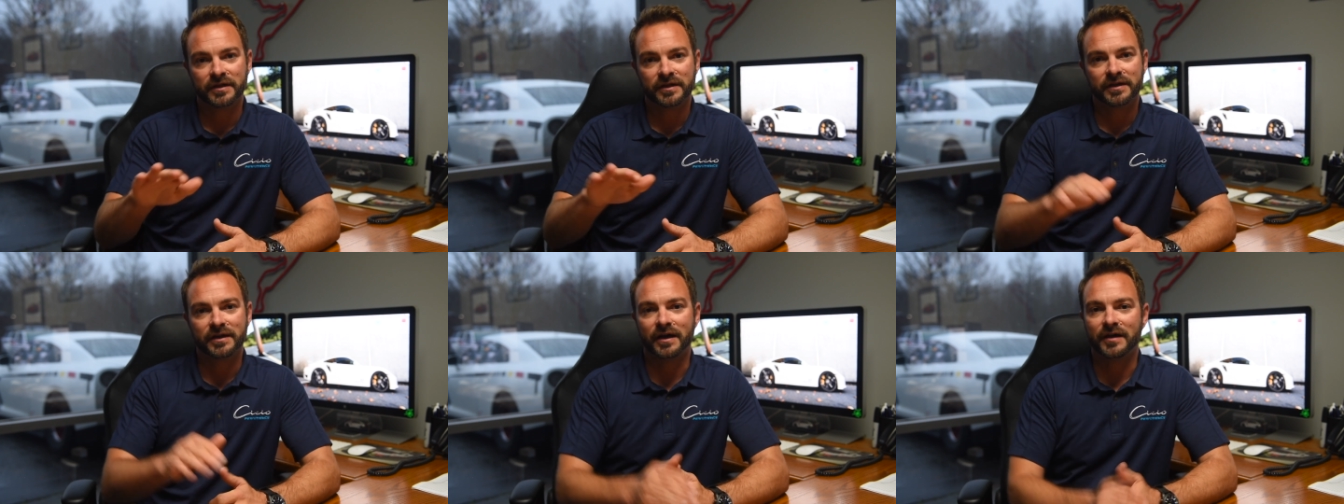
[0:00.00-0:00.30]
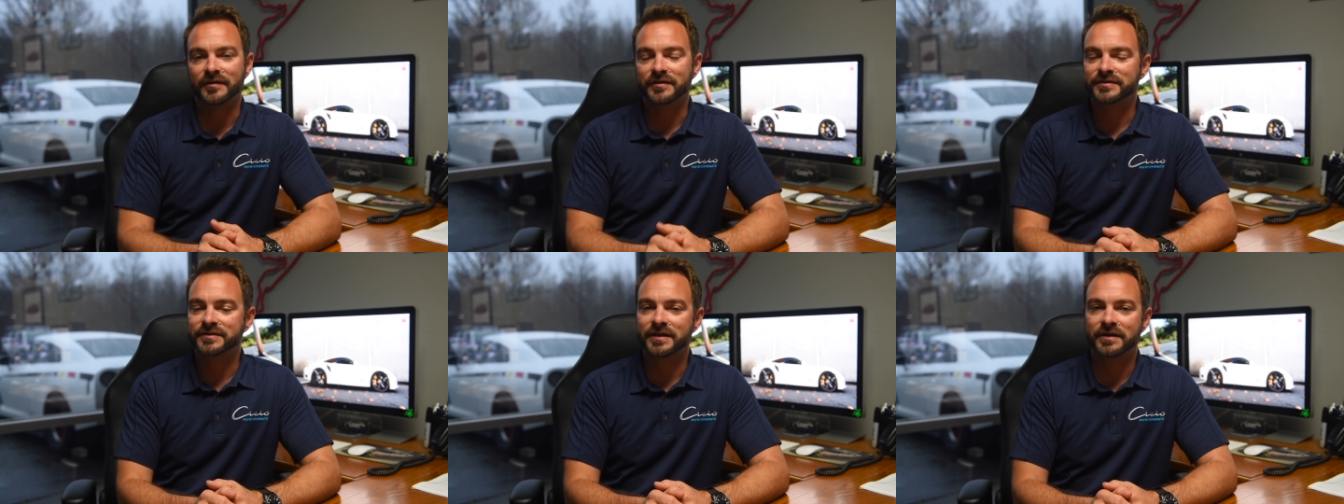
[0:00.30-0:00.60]
got
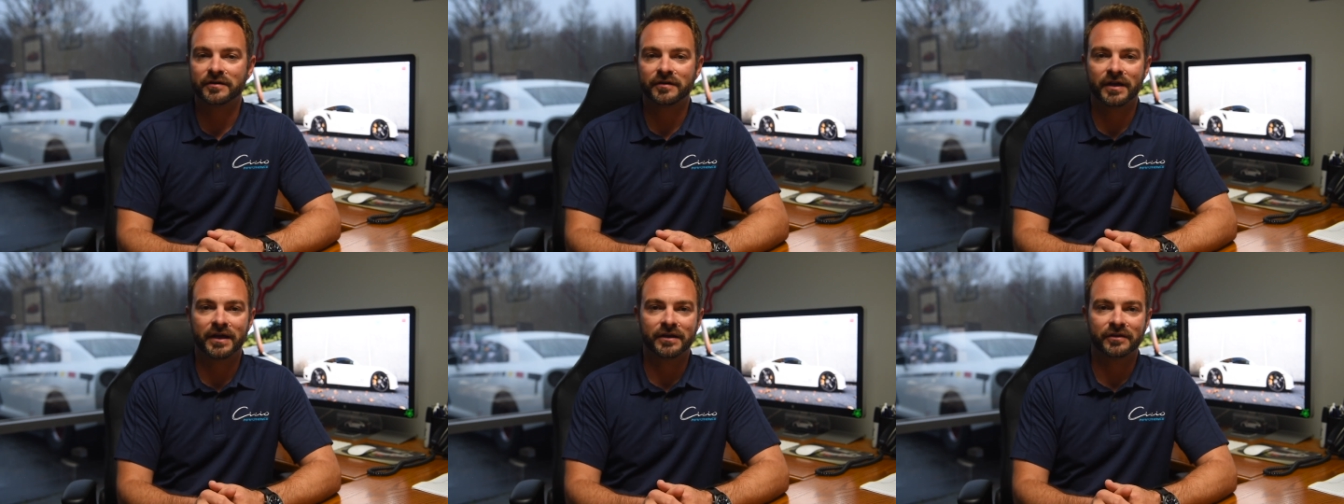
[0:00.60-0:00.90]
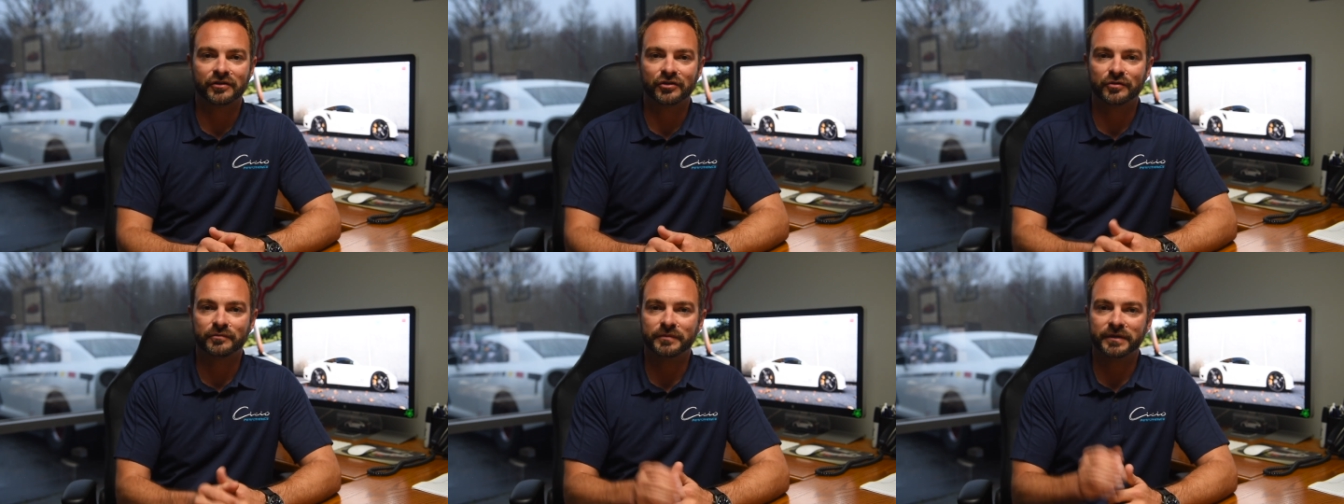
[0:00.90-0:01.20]
in the center line a
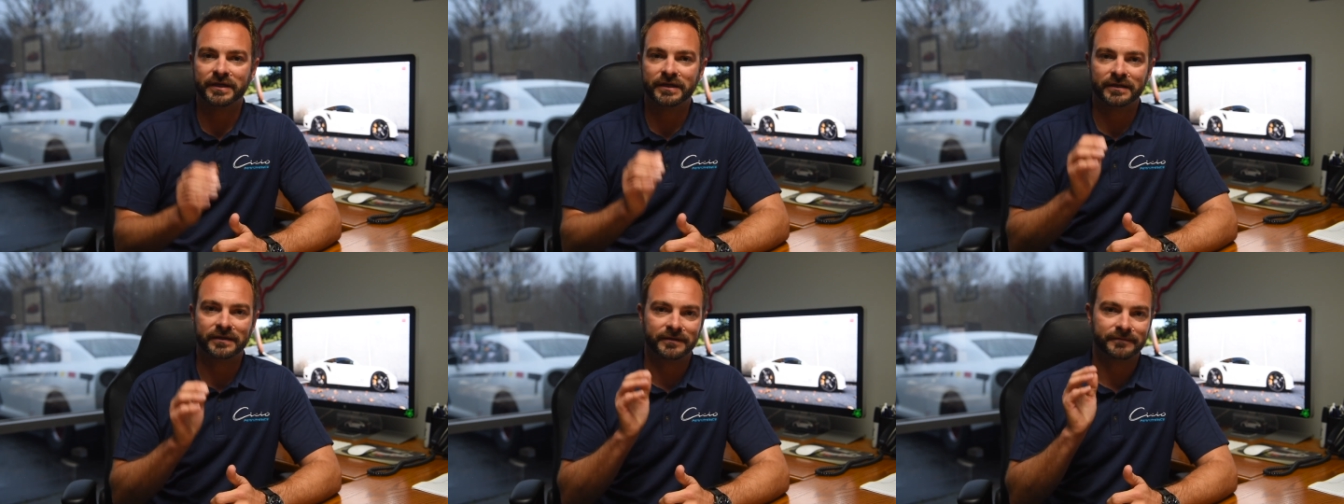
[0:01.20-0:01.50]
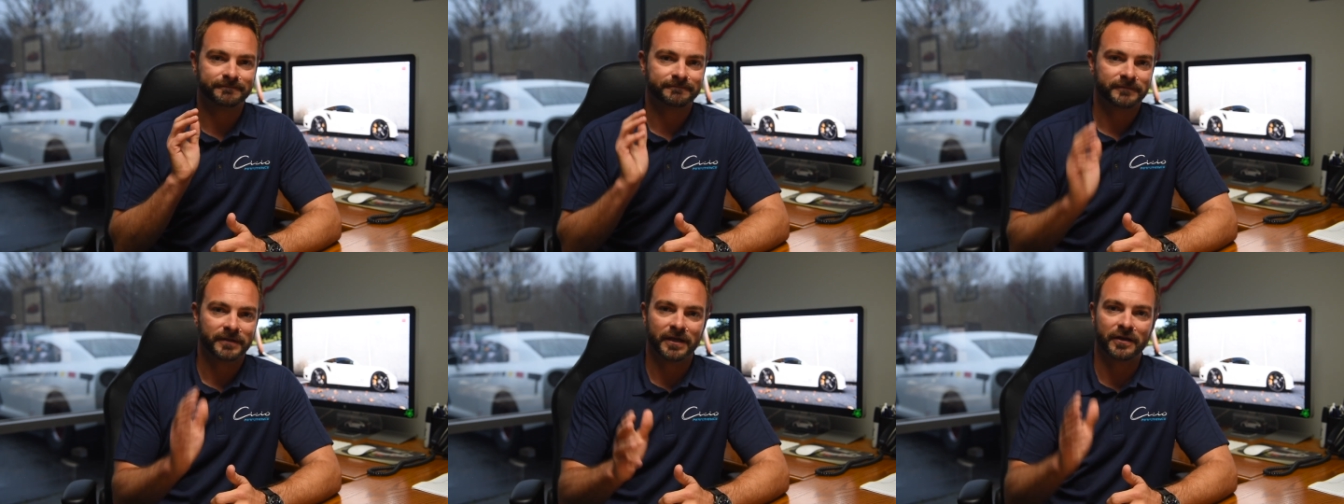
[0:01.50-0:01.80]
little bit
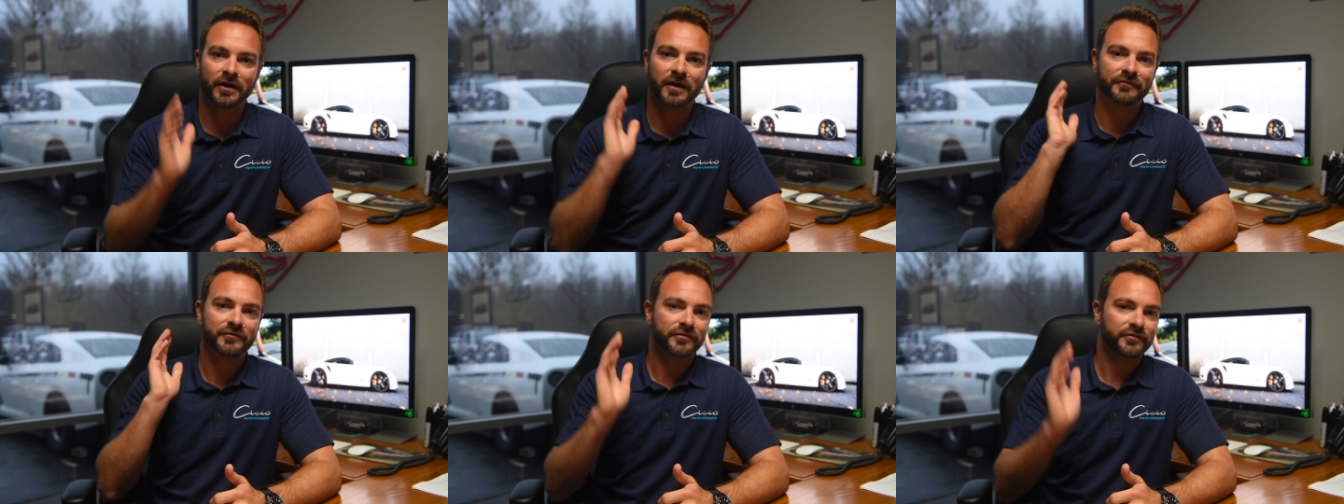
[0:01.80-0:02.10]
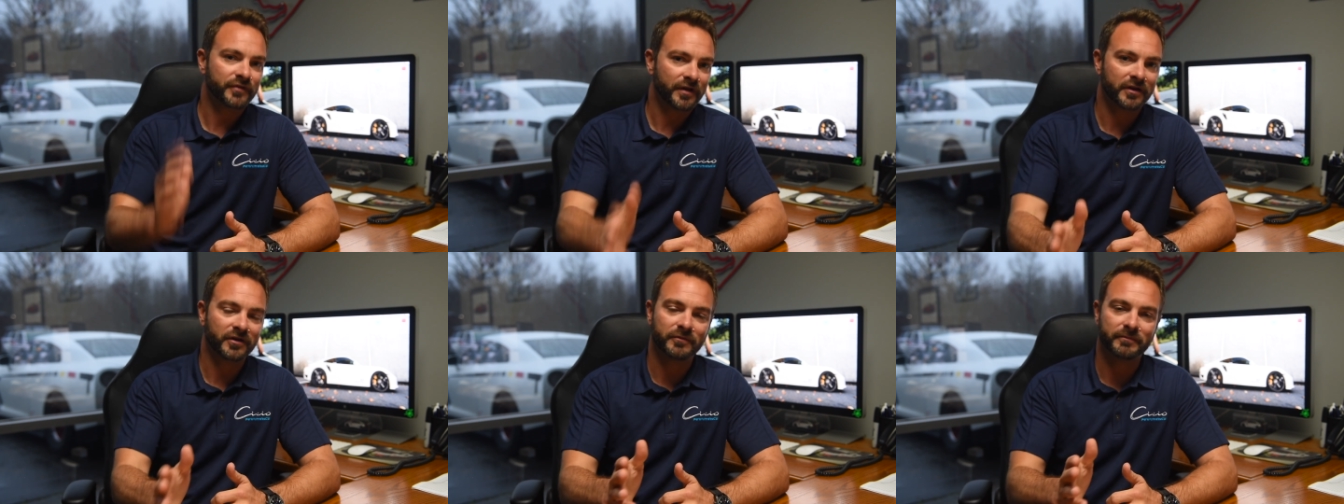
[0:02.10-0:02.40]
and got off the
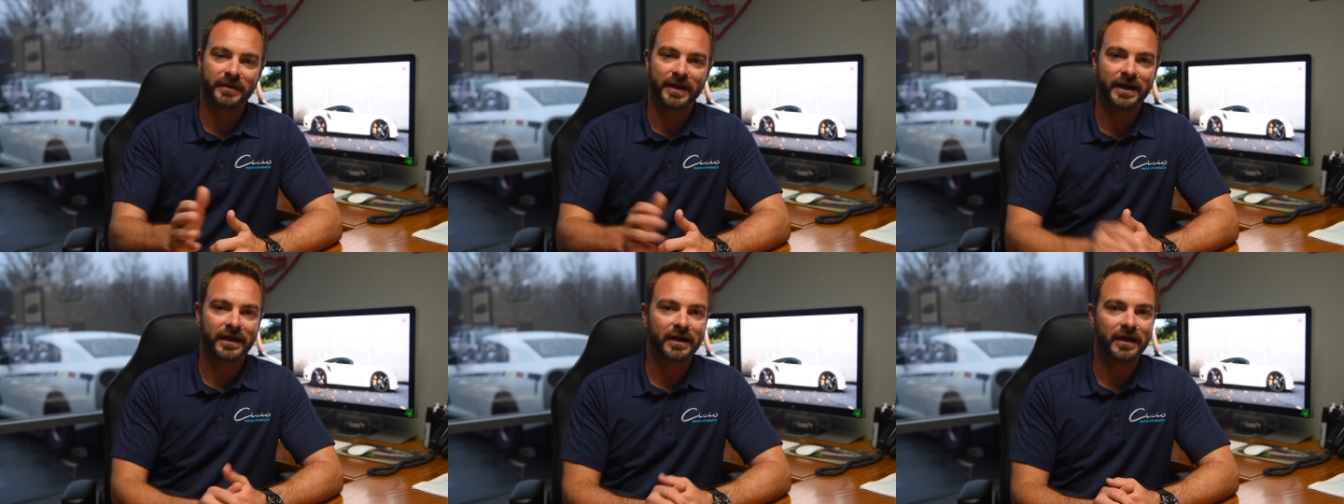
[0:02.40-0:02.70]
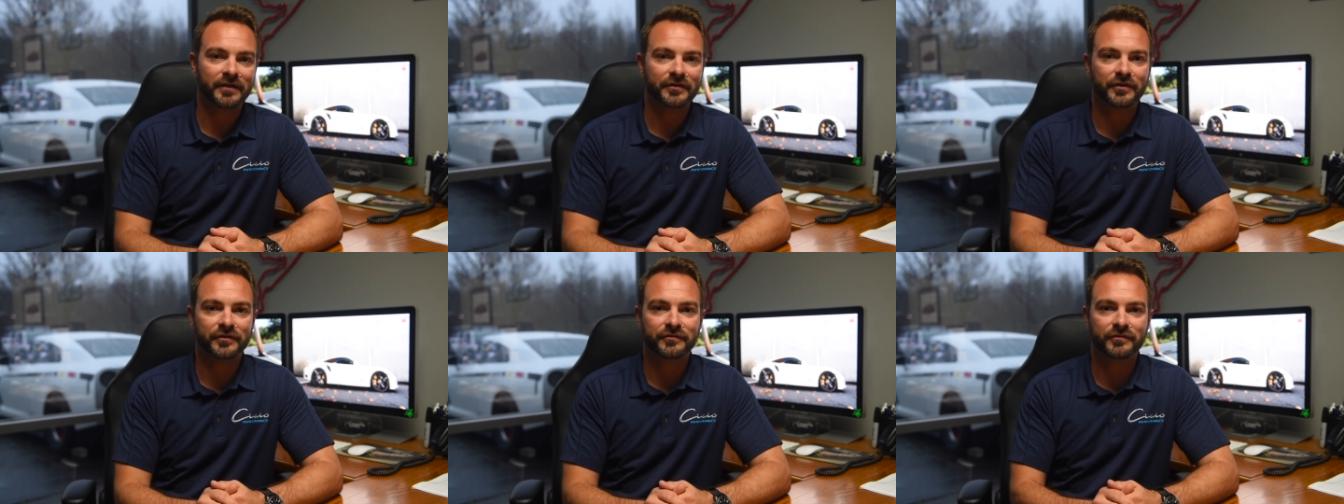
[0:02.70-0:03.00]
throttle and back
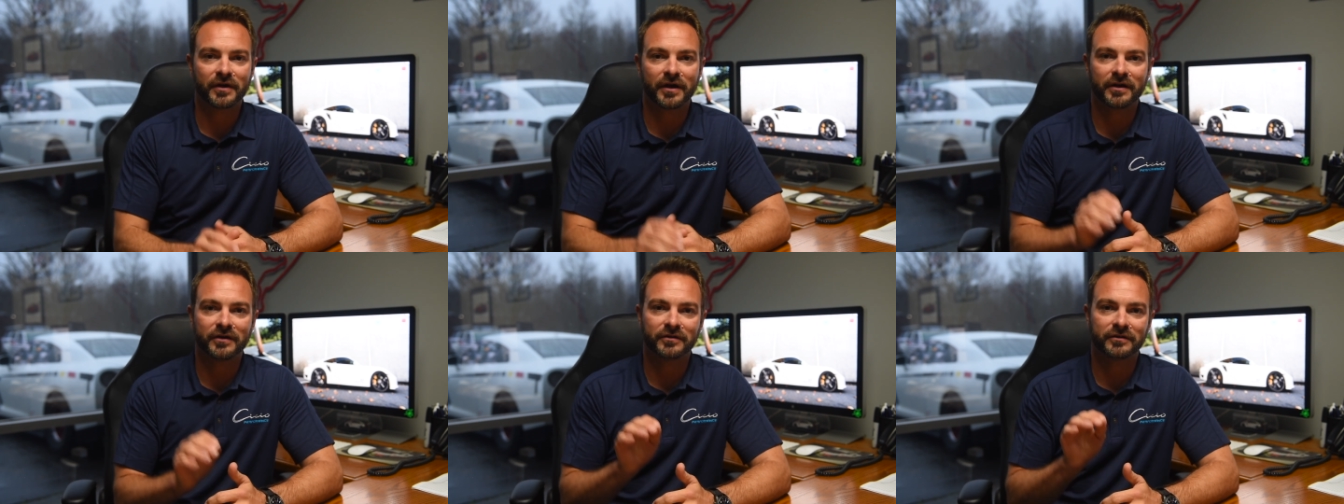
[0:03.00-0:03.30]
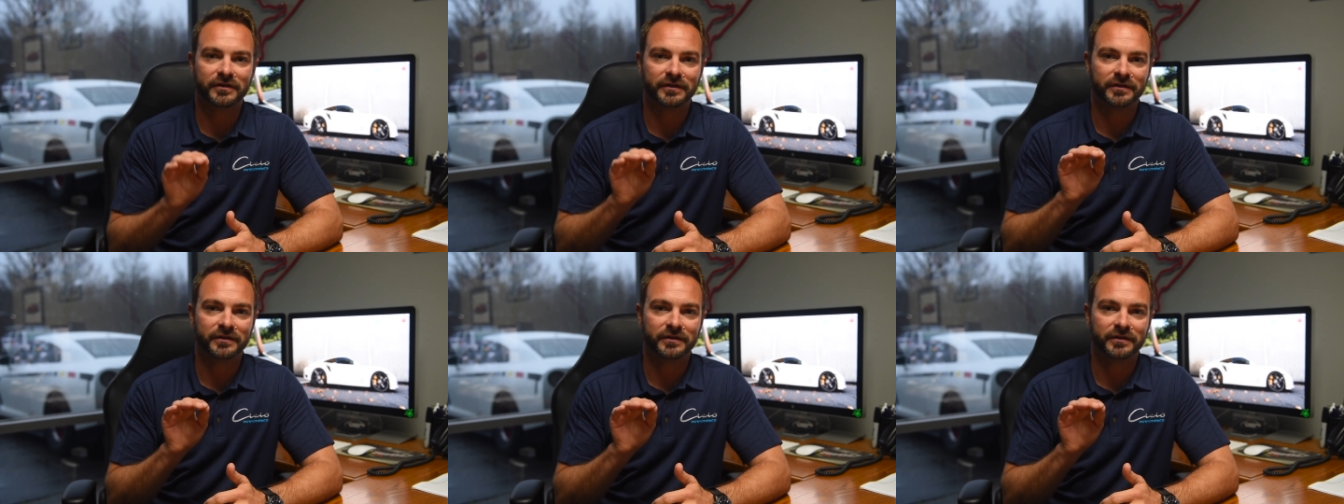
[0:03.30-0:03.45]
on the throttle,